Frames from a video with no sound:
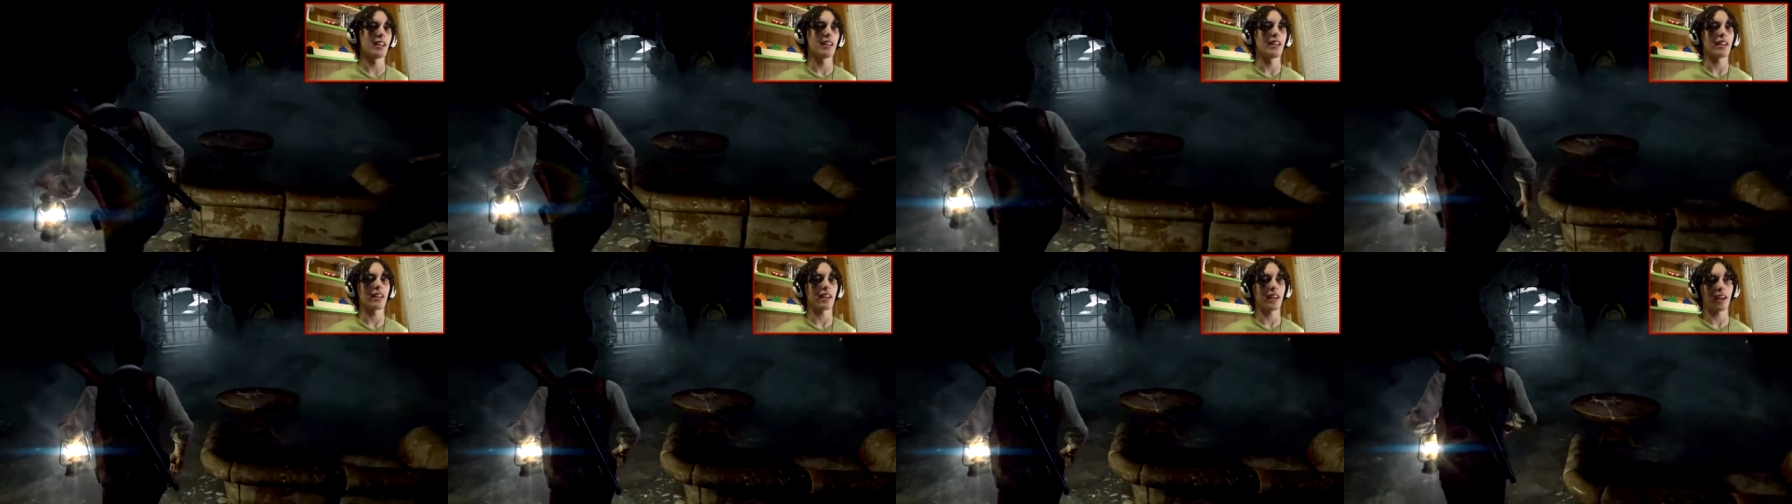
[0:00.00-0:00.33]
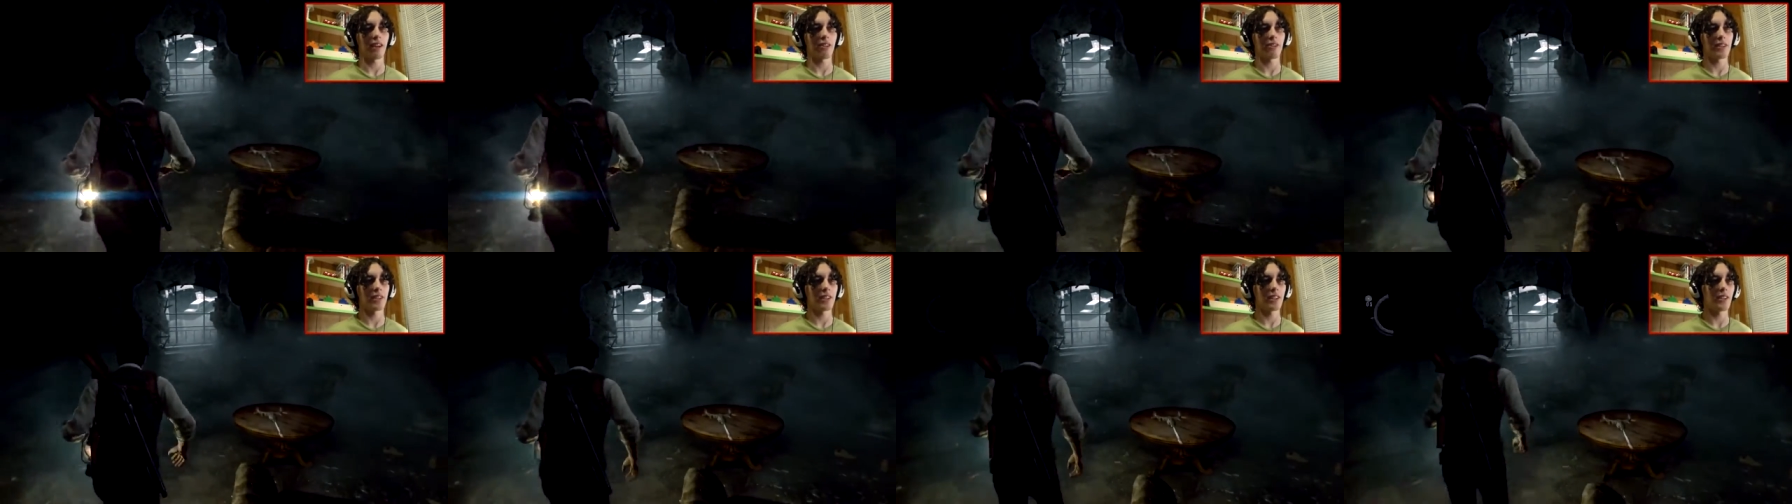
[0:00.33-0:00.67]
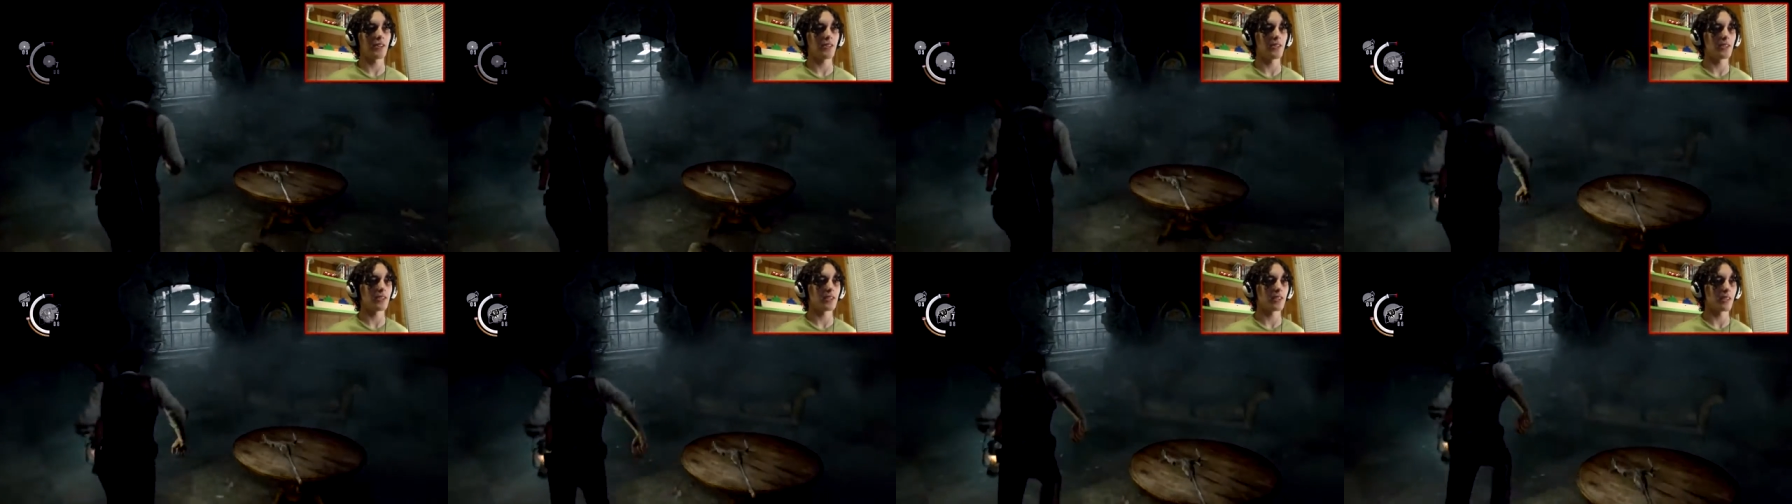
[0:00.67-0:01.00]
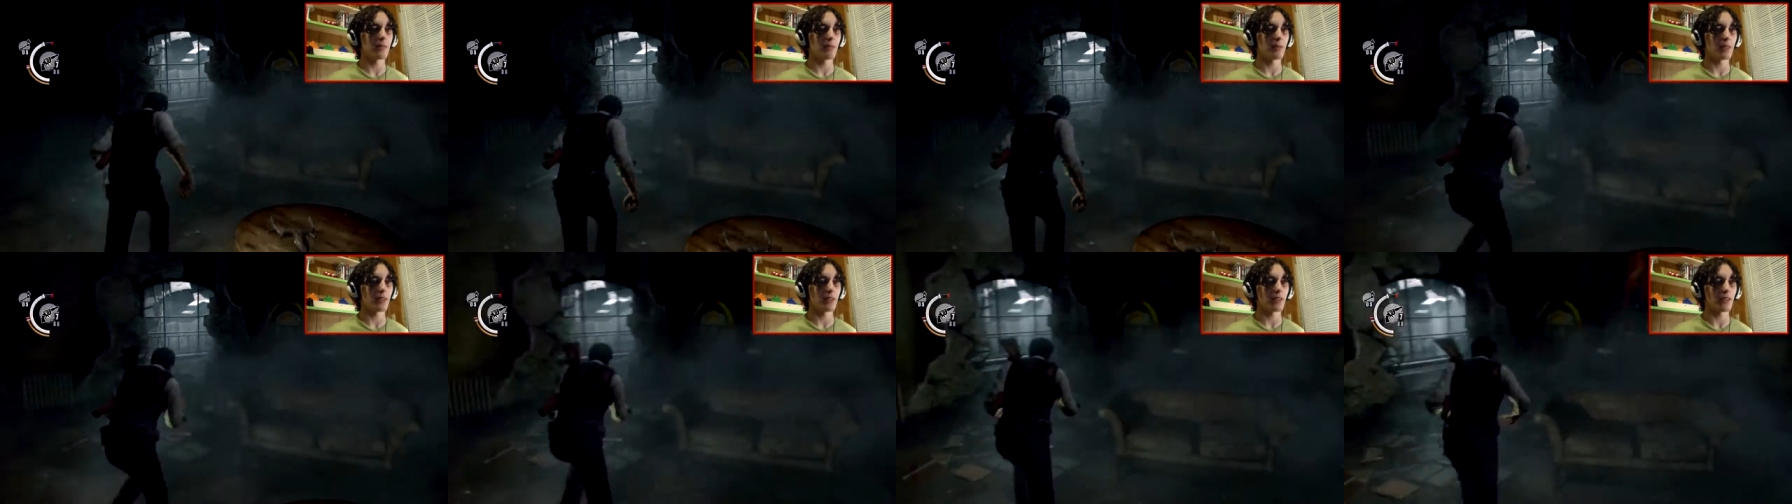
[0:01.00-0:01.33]
Like, I only noticed
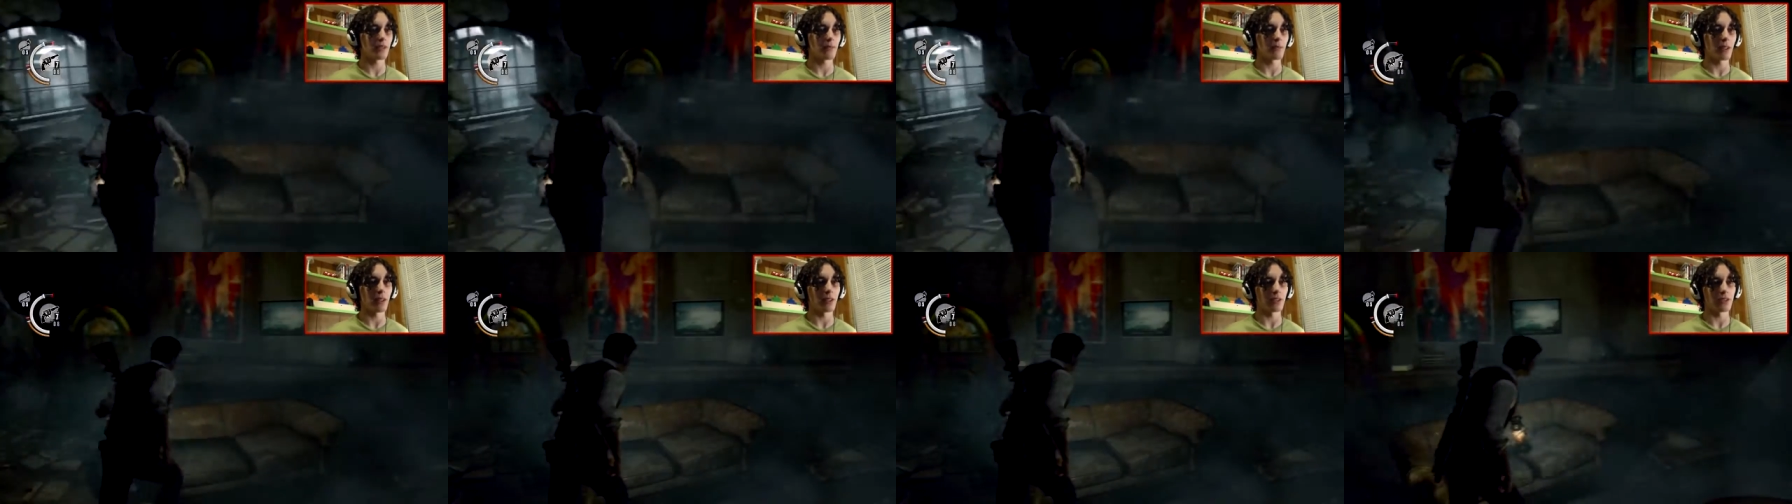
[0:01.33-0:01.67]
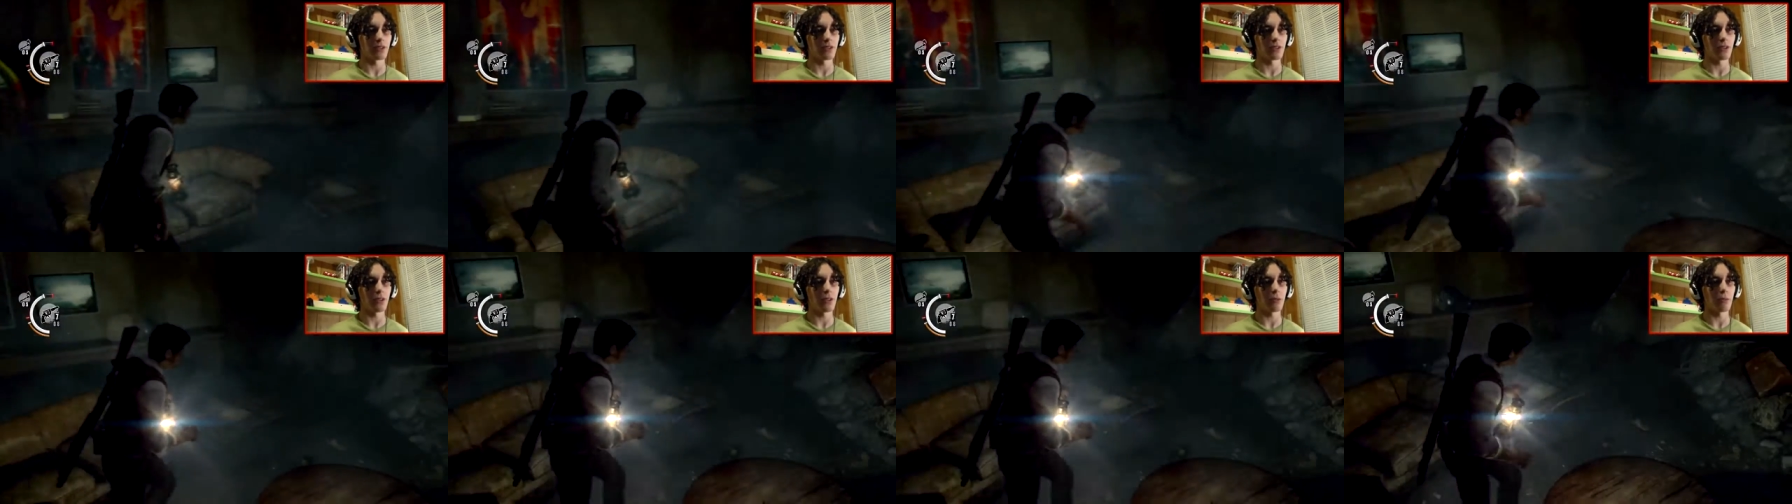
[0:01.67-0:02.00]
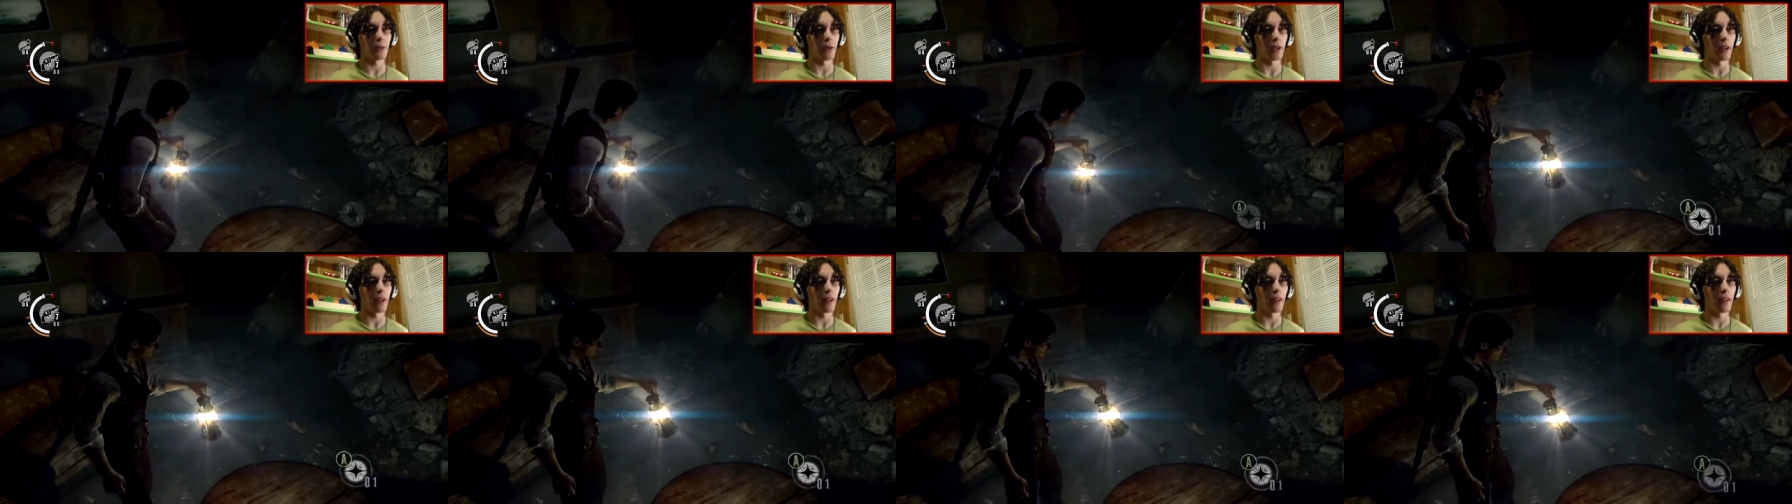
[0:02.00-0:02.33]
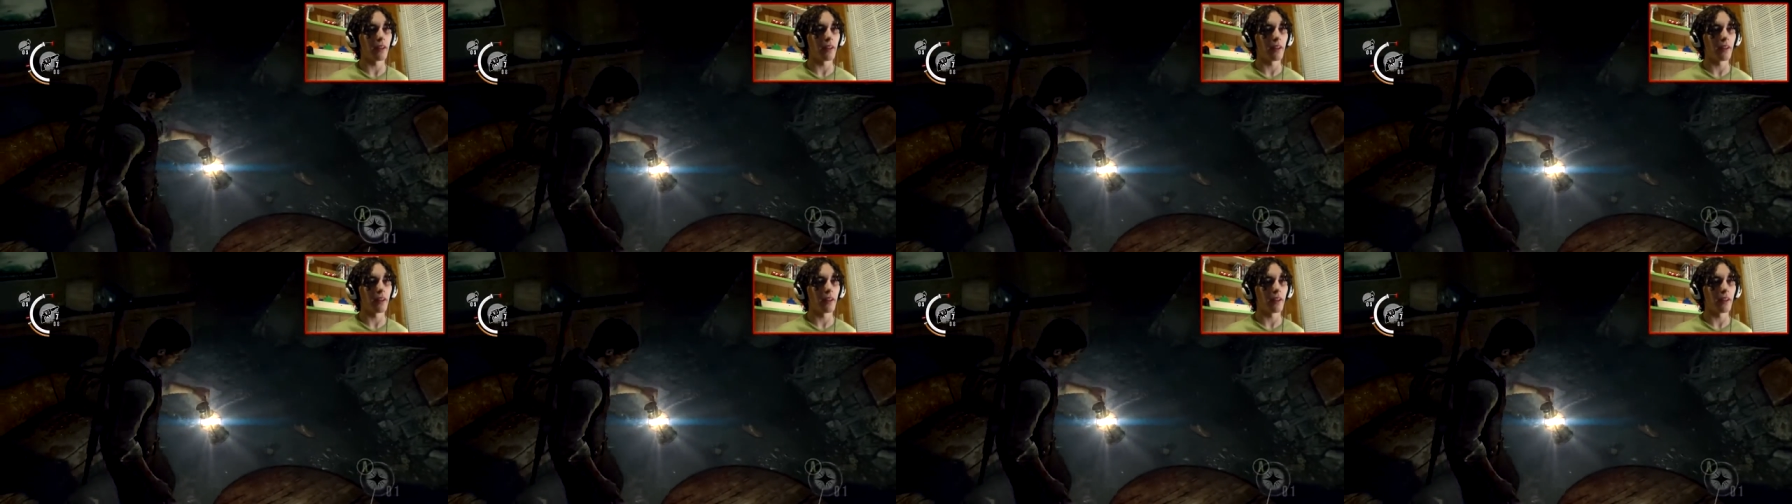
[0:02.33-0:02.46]
it because I was being stupid.